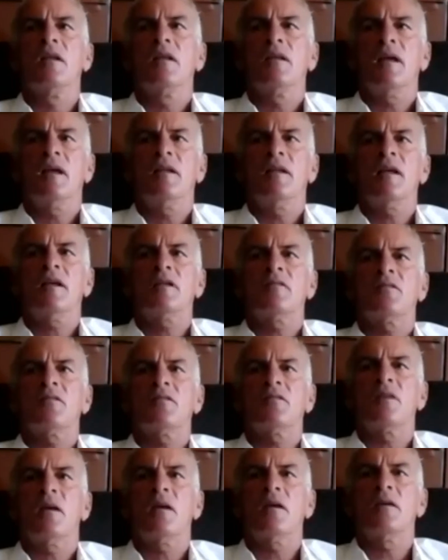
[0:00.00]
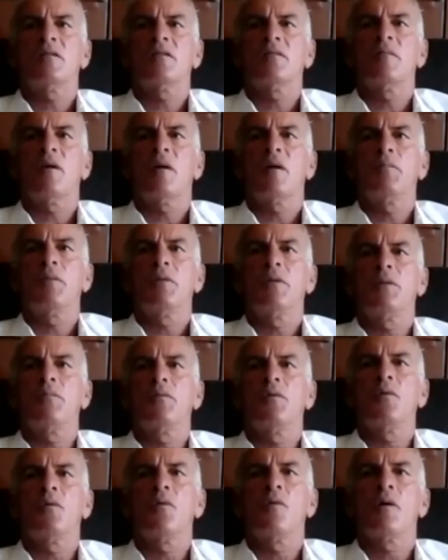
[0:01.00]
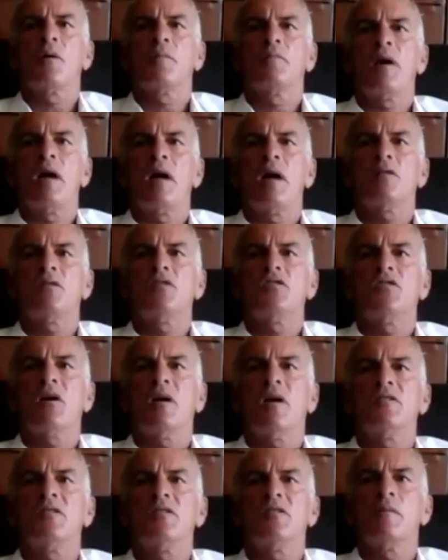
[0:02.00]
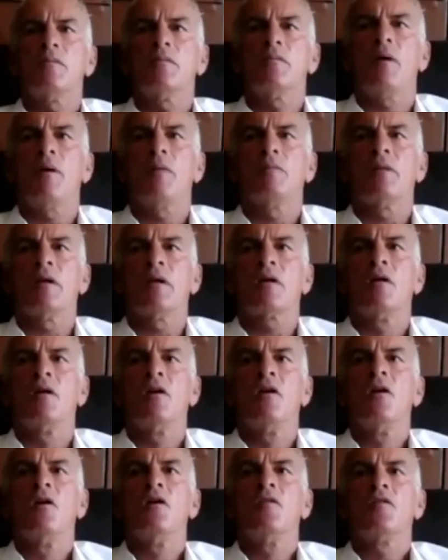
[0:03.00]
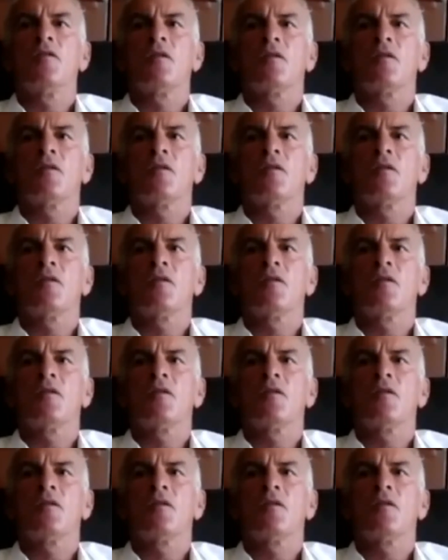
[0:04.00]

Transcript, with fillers: get exercised about people who are apologizing in public for